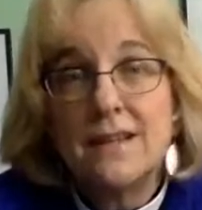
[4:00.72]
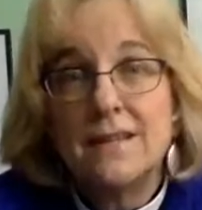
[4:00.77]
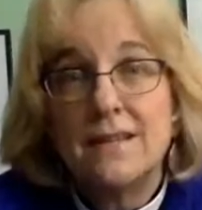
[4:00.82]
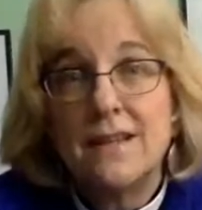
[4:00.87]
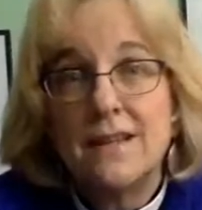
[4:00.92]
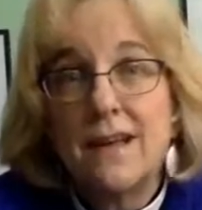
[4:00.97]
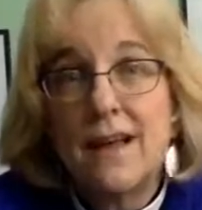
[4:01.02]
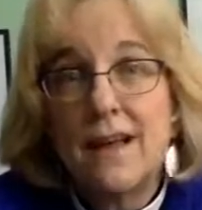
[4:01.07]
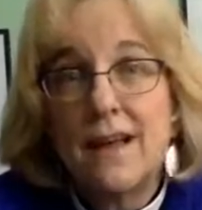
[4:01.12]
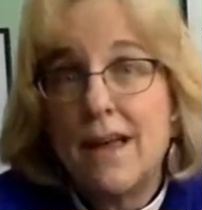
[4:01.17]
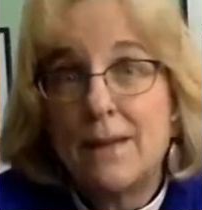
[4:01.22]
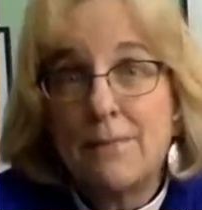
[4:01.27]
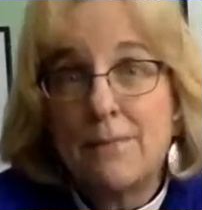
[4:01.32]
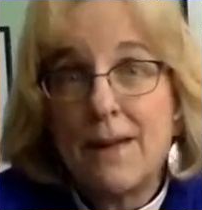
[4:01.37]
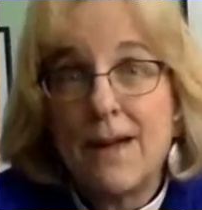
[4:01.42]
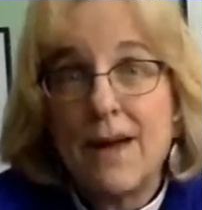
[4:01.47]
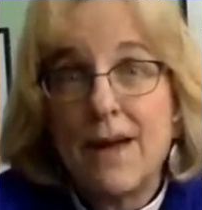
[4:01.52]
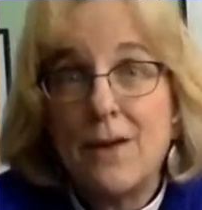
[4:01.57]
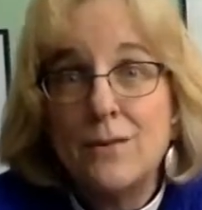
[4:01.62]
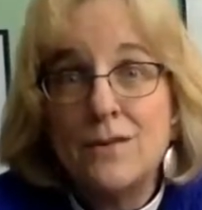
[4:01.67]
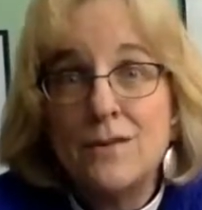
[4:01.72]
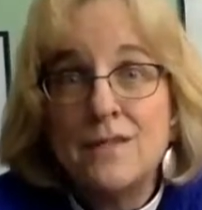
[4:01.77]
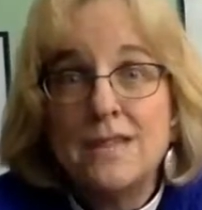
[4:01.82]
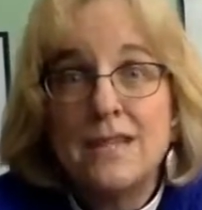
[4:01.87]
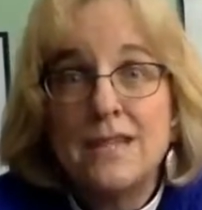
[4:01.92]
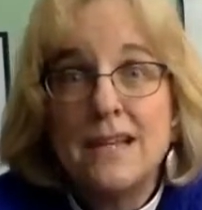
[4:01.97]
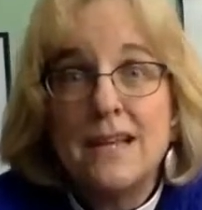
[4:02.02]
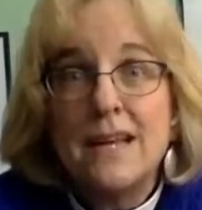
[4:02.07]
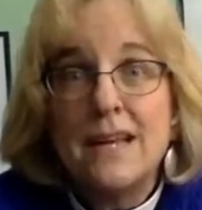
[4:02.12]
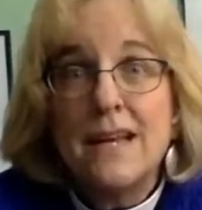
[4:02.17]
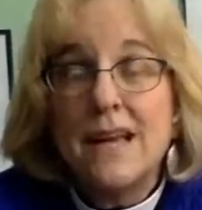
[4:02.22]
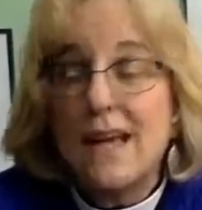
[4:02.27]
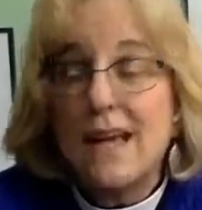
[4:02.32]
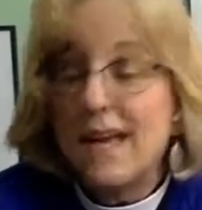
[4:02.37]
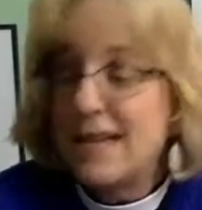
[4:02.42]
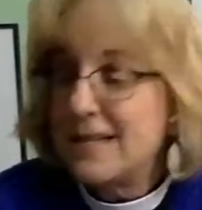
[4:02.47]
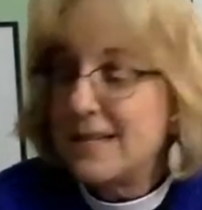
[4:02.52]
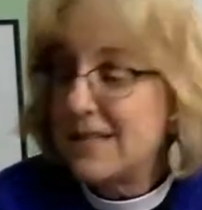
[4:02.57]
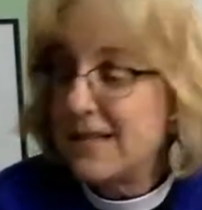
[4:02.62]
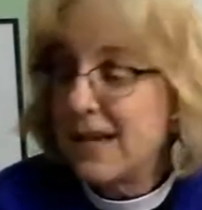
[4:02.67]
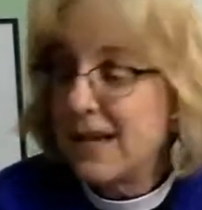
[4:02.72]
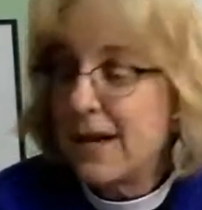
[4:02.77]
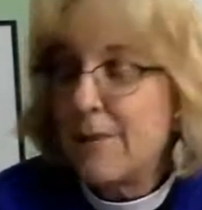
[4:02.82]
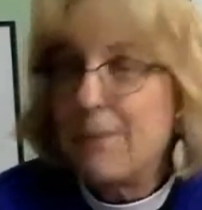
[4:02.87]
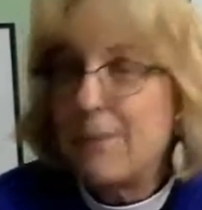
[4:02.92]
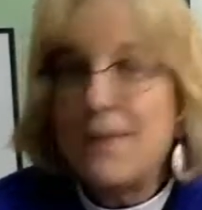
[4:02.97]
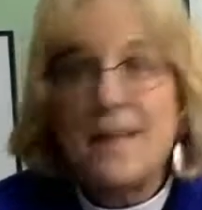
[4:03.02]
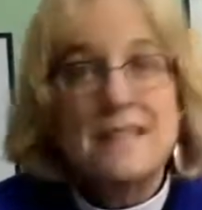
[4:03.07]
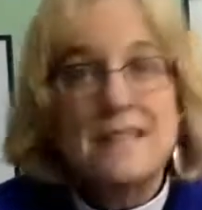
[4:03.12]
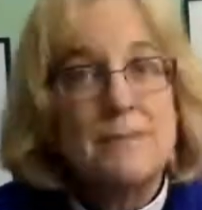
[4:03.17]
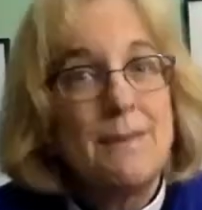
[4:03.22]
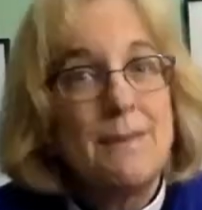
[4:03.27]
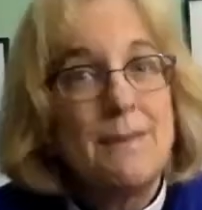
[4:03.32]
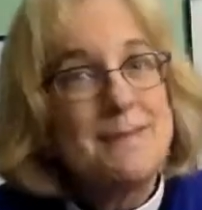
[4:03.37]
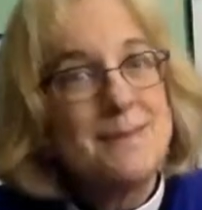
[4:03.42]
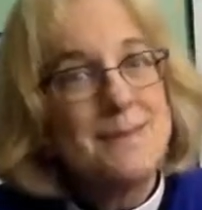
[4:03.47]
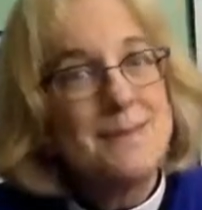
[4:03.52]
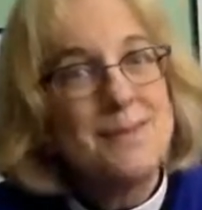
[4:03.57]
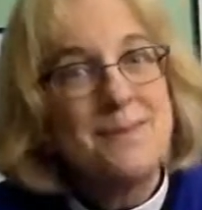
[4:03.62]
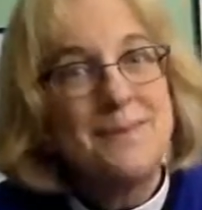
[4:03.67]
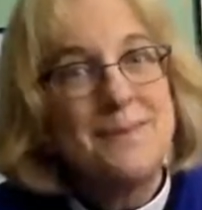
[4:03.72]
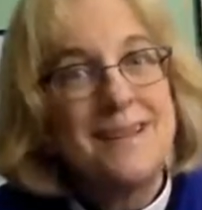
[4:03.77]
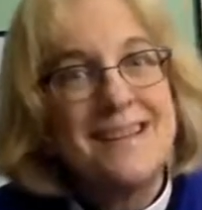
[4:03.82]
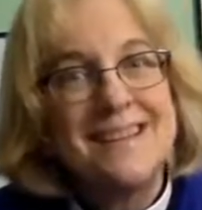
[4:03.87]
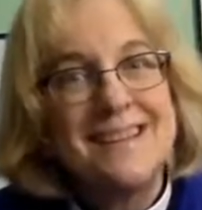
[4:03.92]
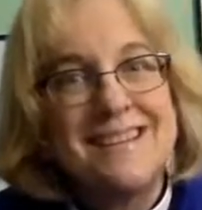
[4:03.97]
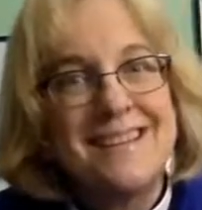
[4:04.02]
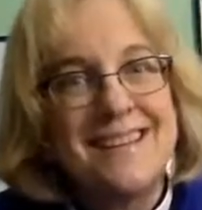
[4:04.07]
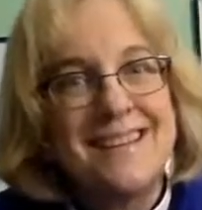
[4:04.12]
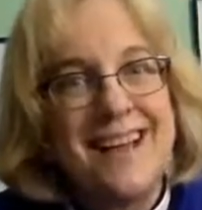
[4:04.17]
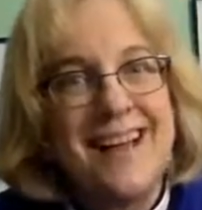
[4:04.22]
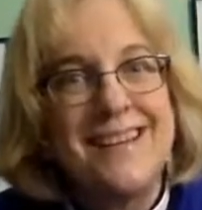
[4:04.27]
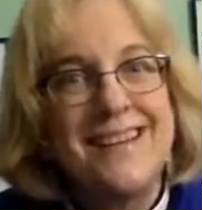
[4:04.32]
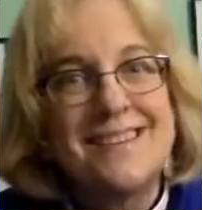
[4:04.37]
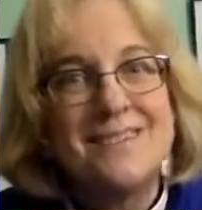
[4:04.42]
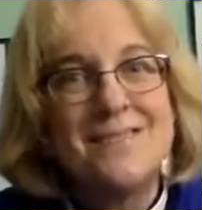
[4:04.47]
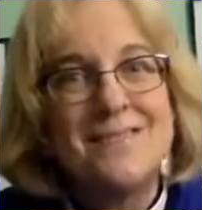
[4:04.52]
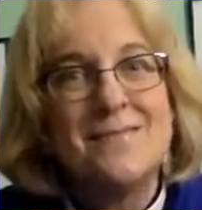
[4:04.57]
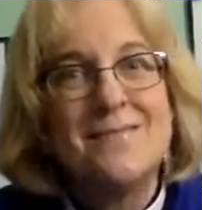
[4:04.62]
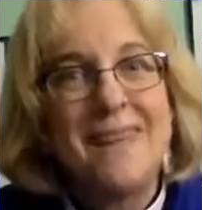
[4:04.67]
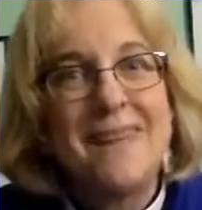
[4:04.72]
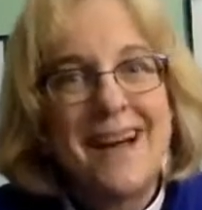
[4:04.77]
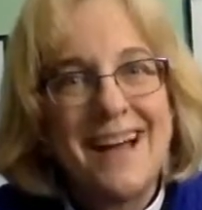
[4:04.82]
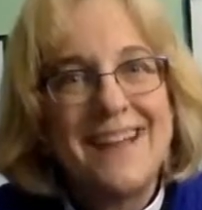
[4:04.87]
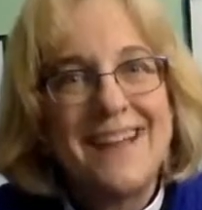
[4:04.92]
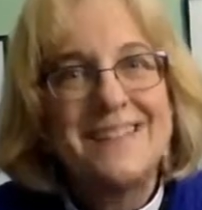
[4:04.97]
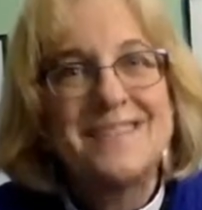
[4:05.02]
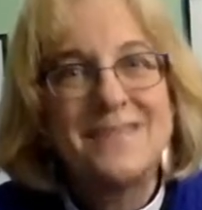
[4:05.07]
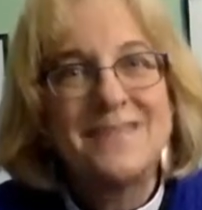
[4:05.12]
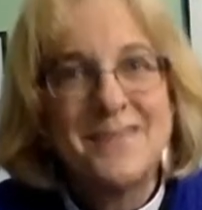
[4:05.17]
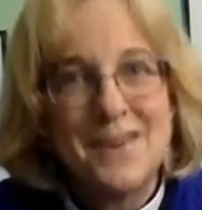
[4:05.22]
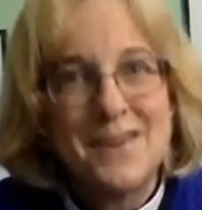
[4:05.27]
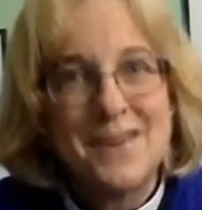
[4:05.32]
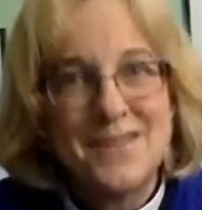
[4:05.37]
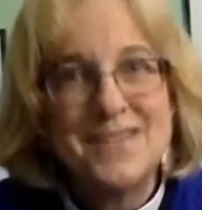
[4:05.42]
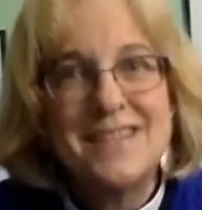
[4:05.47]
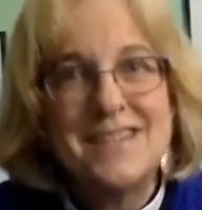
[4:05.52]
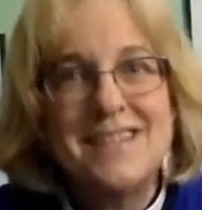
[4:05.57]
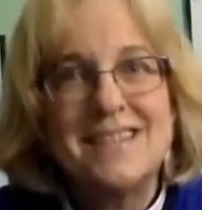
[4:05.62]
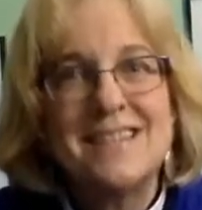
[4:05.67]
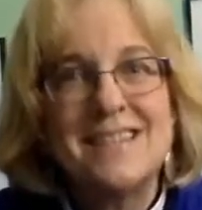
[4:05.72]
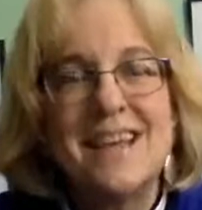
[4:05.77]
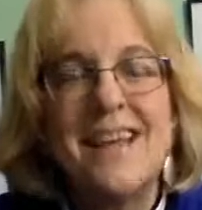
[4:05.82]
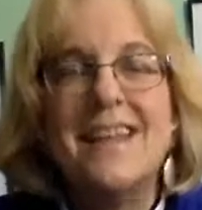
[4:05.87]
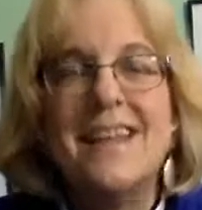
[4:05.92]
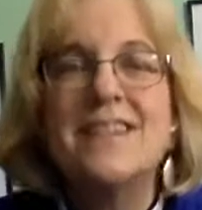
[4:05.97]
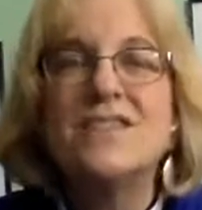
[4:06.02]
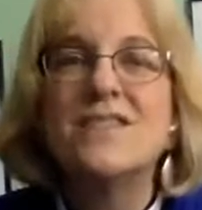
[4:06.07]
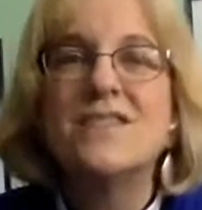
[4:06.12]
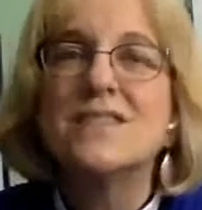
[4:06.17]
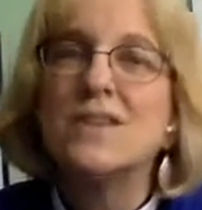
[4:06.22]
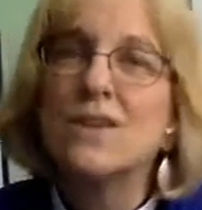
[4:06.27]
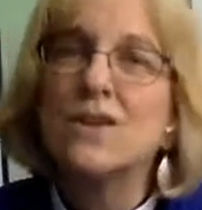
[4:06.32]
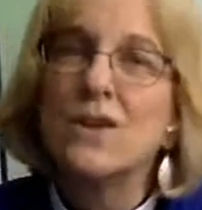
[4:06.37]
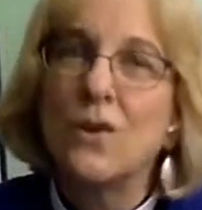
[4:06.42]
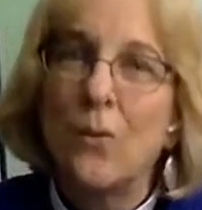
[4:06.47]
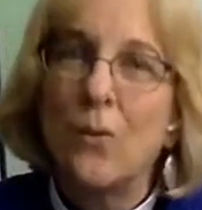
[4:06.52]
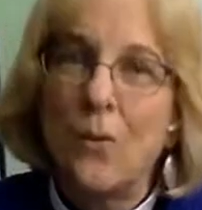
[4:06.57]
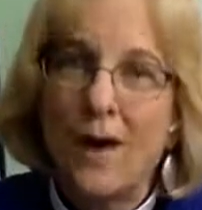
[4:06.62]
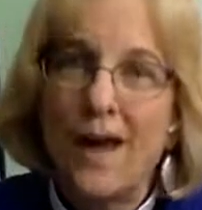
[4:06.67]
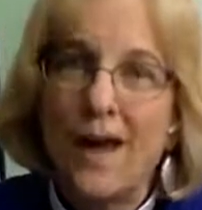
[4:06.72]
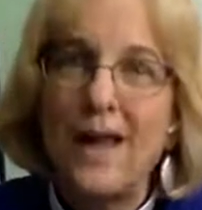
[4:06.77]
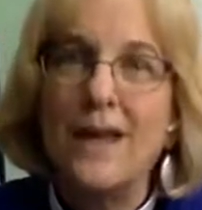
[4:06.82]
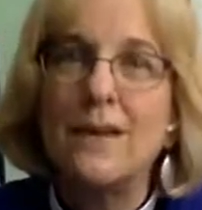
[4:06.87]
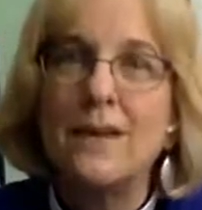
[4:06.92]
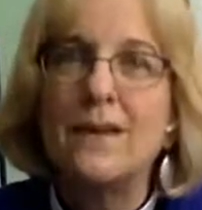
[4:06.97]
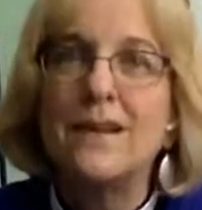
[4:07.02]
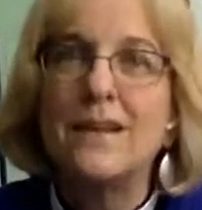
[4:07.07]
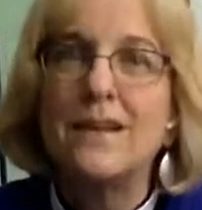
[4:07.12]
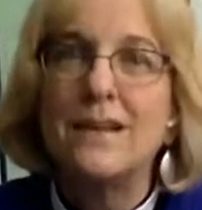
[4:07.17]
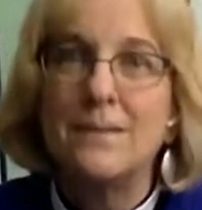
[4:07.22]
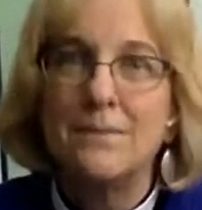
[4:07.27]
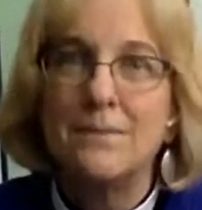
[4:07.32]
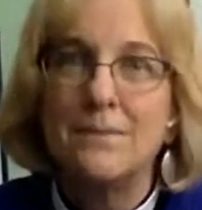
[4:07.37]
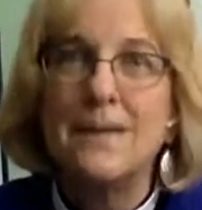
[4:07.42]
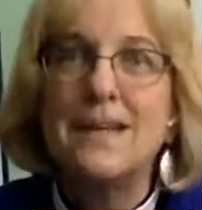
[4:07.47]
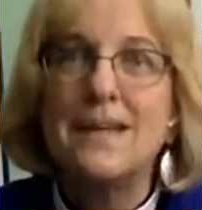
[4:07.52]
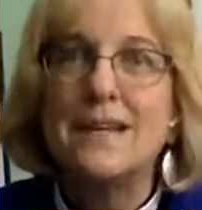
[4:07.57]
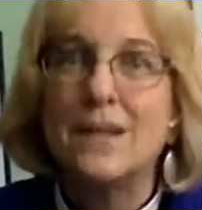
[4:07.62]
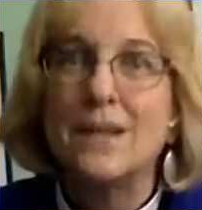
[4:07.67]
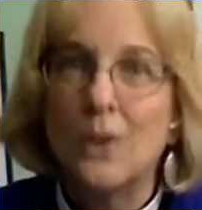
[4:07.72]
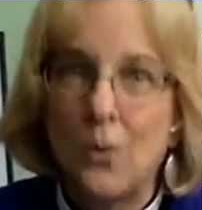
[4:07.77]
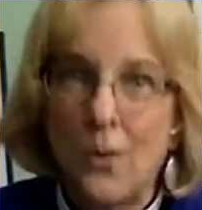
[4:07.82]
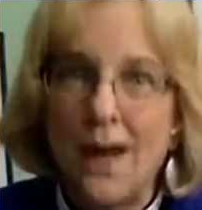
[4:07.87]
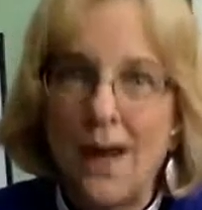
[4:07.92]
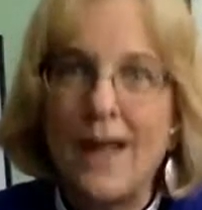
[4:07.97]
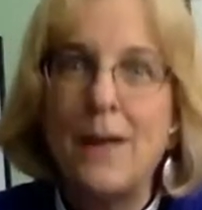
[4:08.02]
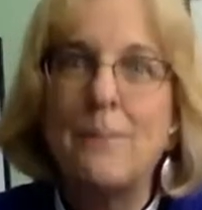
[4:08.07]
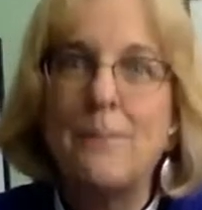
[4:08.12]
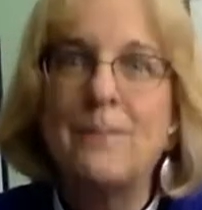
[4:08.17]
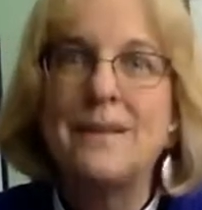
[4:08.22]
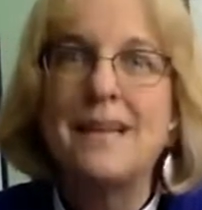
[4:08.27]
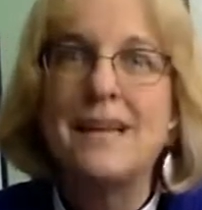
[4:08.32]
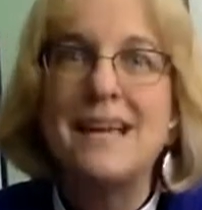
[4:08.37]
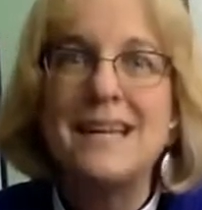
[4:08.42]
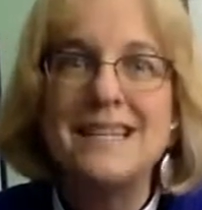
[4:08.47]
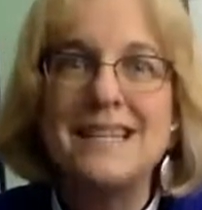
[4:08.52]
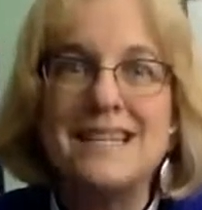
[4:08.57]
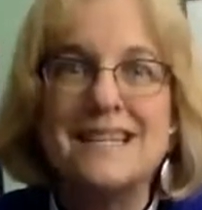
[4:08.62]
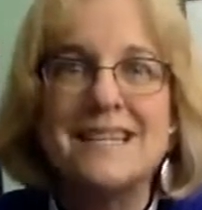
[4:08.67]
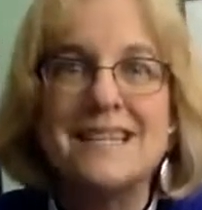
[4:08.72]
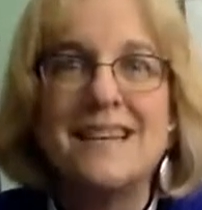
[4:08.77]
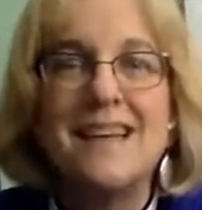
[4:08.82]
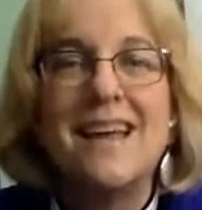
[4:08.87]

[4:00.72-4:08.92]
at, at my house. And um, that's my special place that I do my devotions. And it's just a quiet, uh, make it a quiet place.